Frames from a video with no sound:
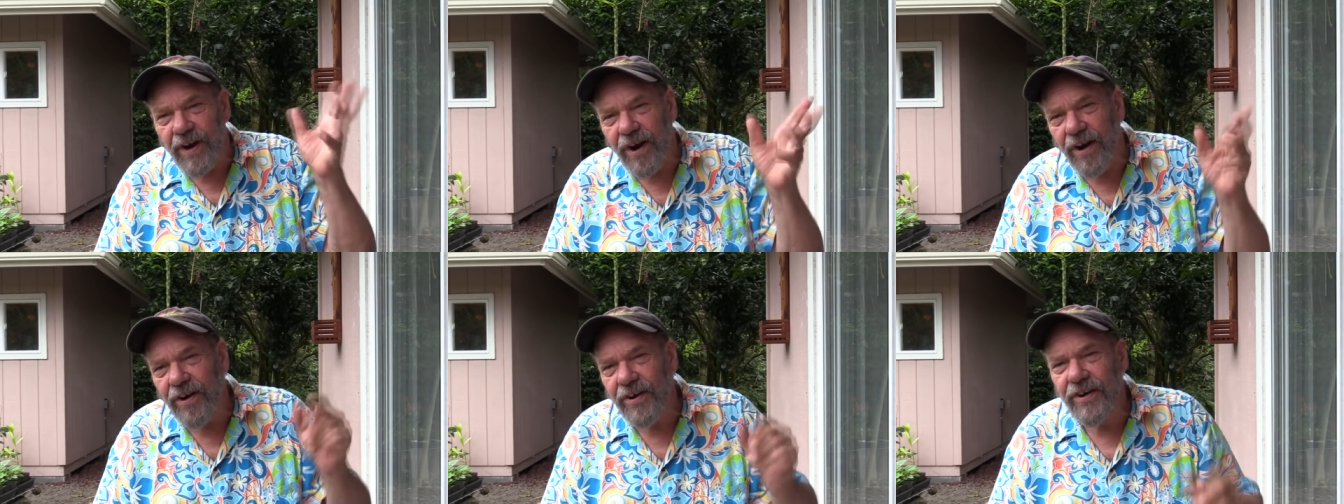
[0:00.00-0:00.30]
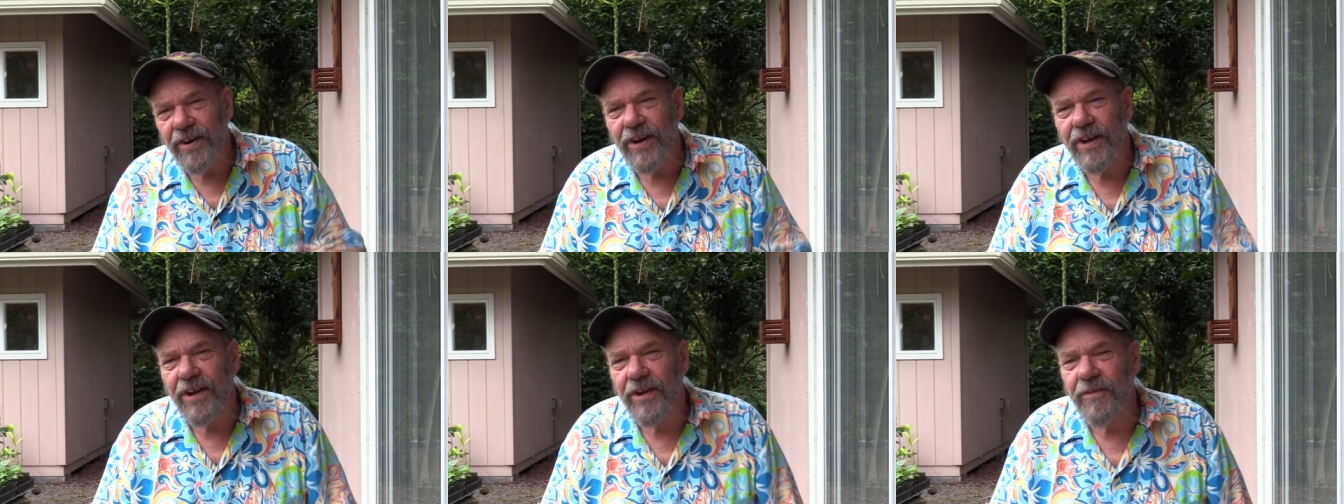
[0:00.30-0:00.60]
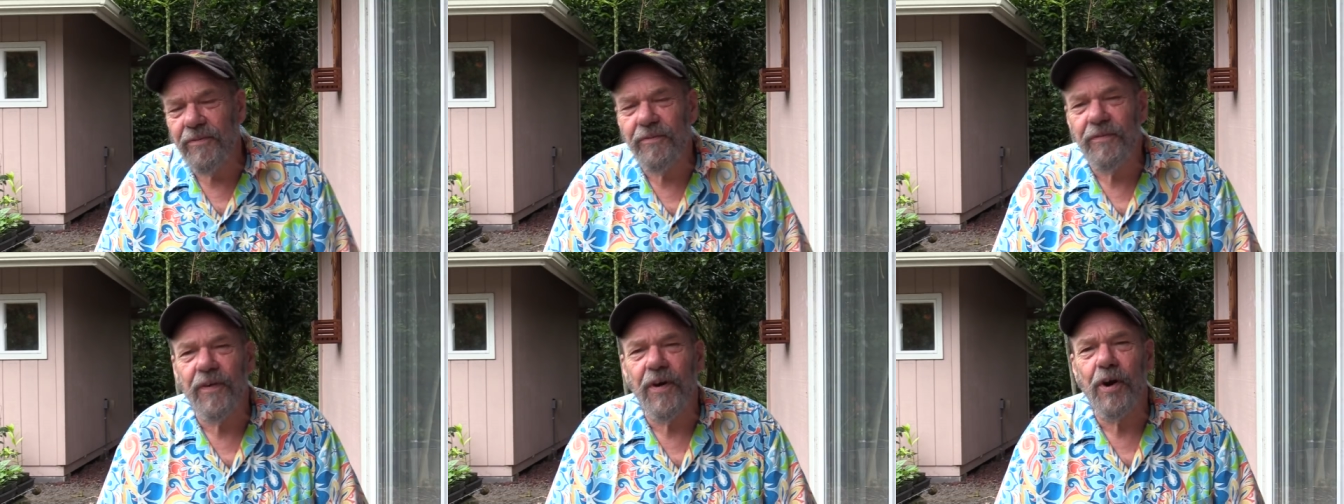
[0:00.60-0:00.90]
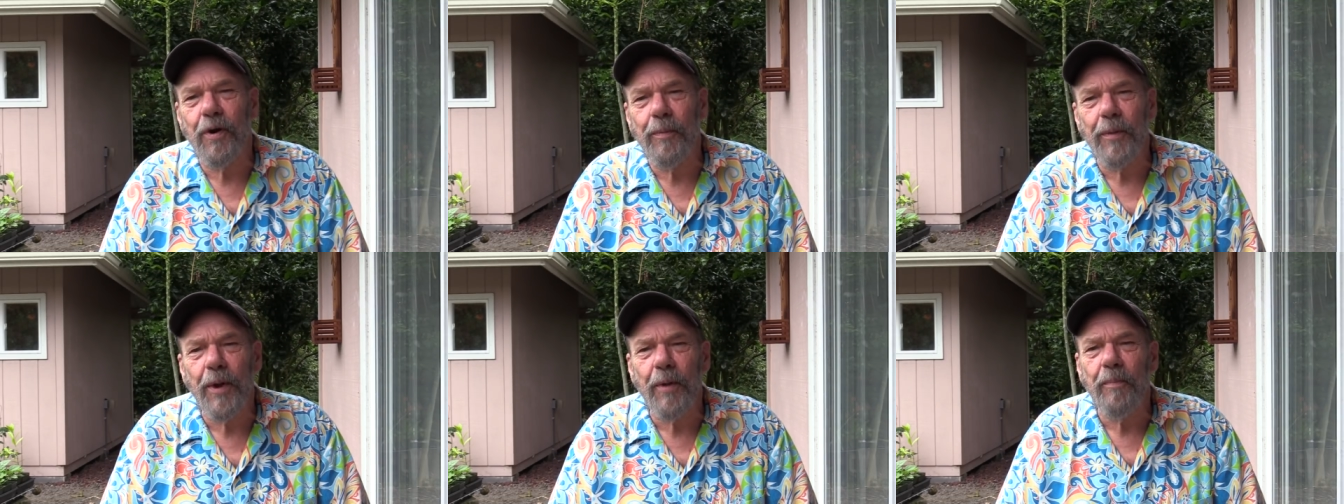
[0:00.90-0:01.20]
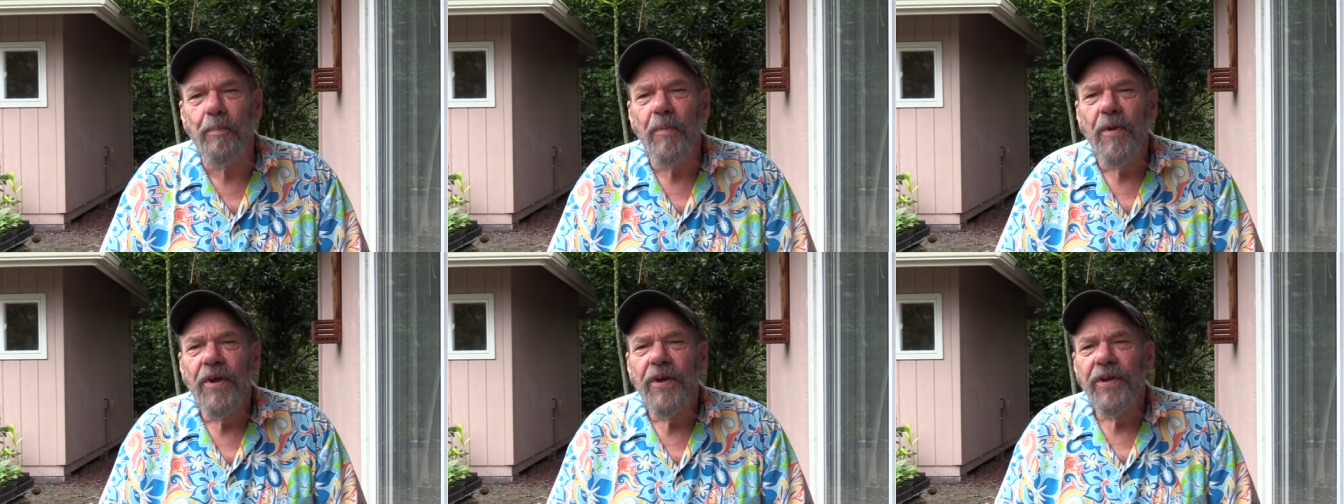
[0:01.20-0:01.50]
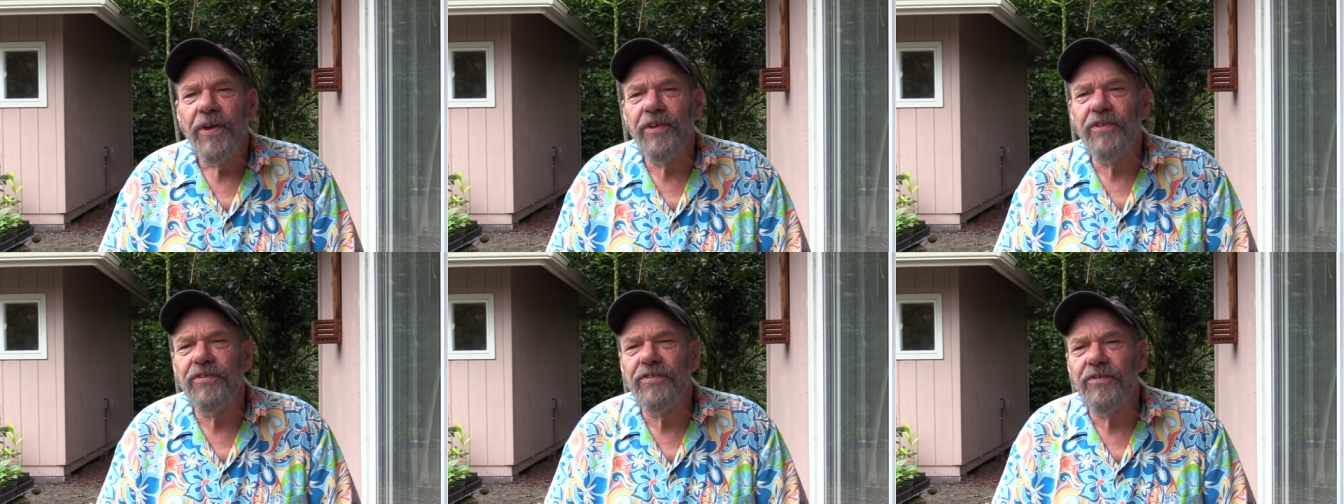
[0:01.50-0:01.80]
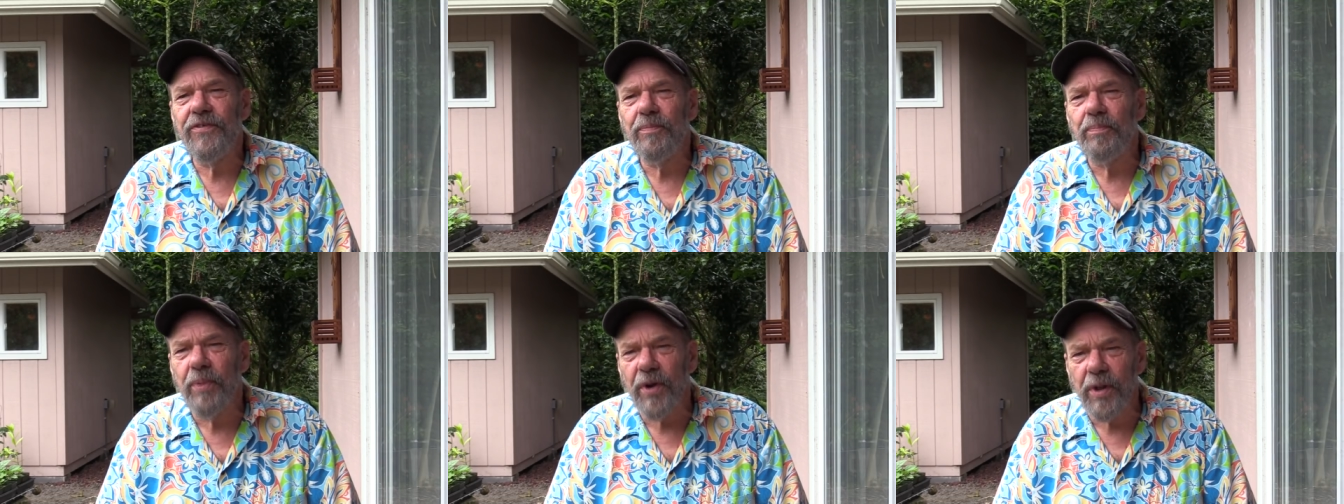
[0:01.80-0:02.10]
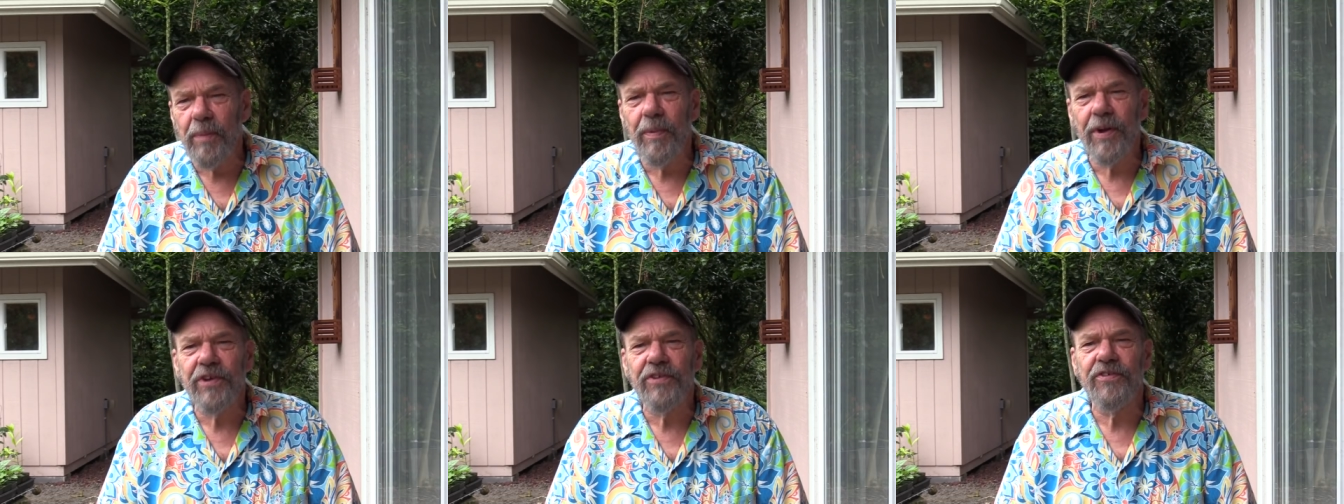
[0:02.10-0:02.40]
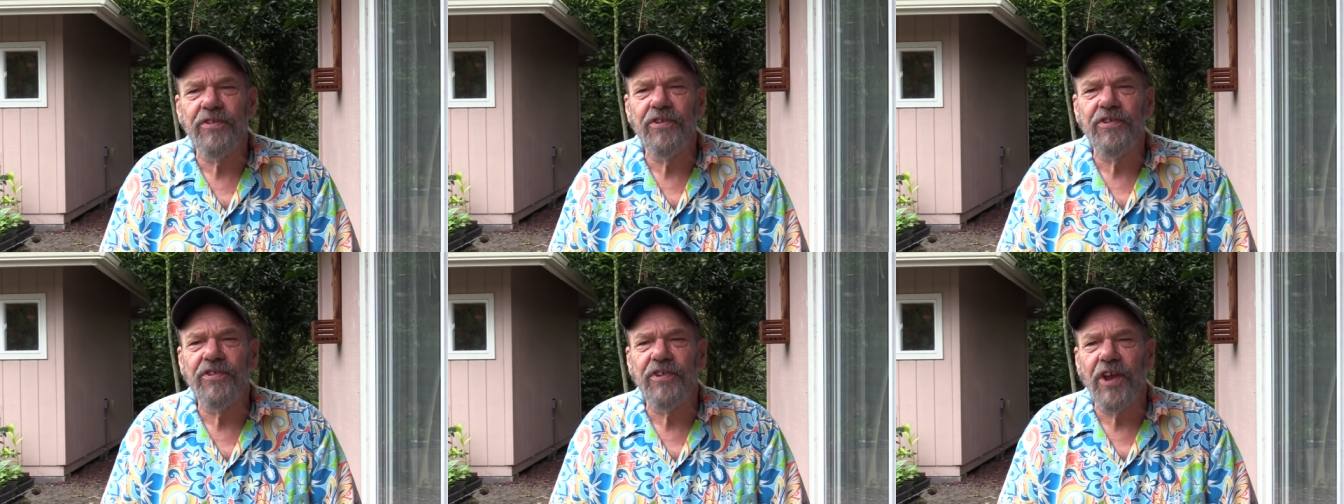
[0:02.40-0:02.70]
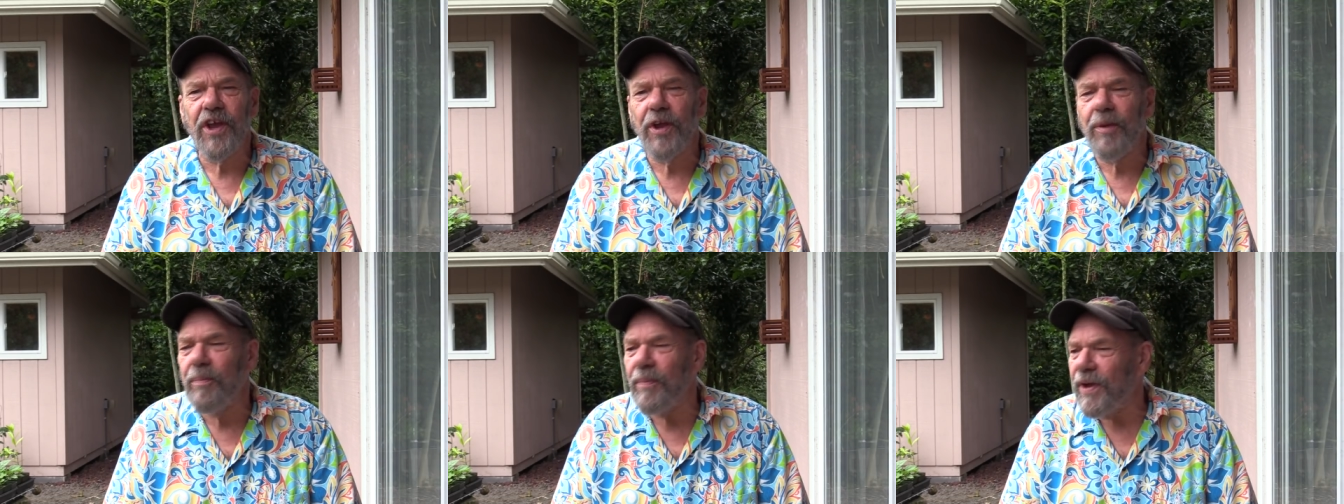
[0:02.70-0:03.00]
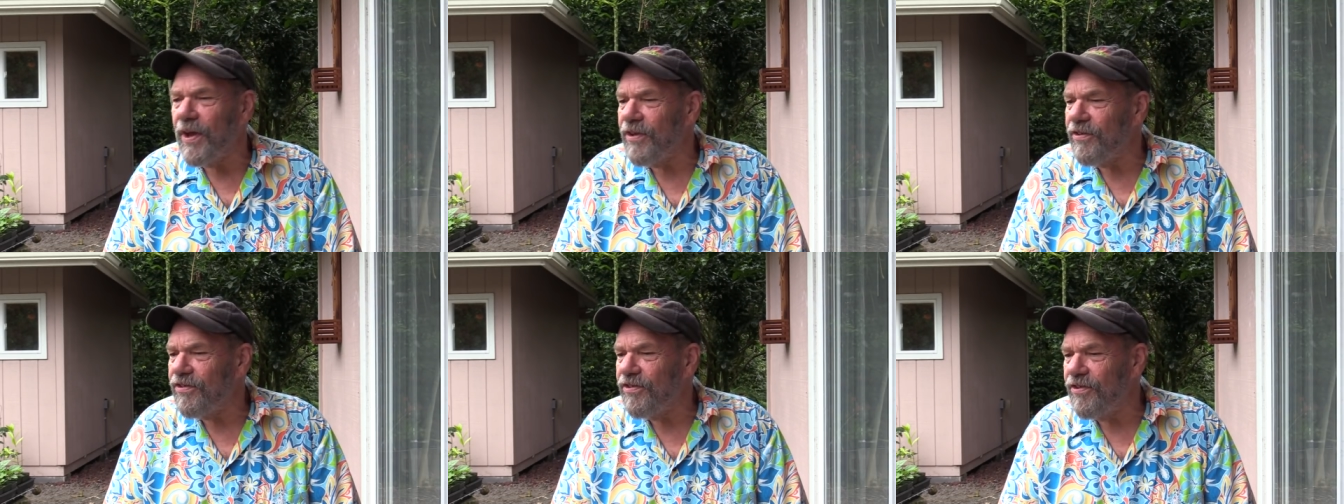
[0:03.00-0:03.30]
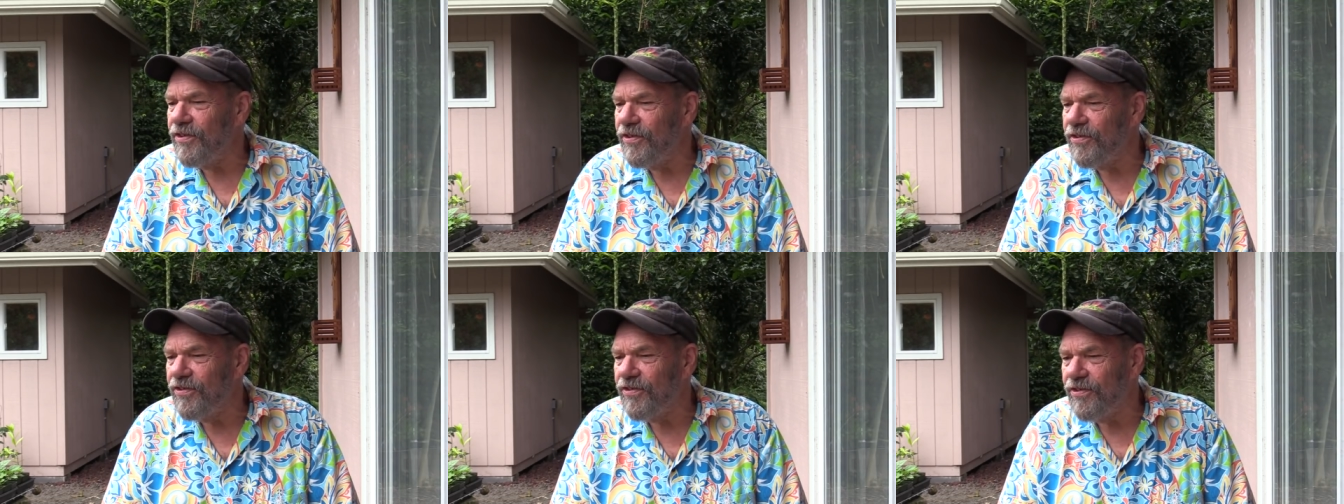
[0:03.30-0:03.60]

gardening and farming is pretty much the same as